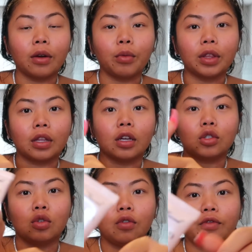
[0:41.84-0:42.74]
in with the
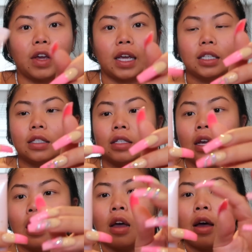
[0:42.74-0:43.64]
Too Faced
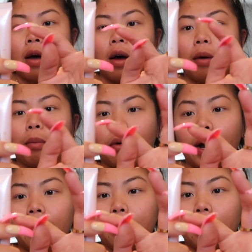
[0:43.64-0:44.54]

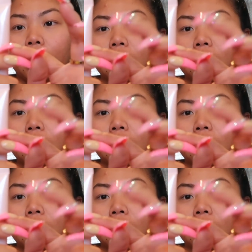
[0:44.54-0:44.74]
primer.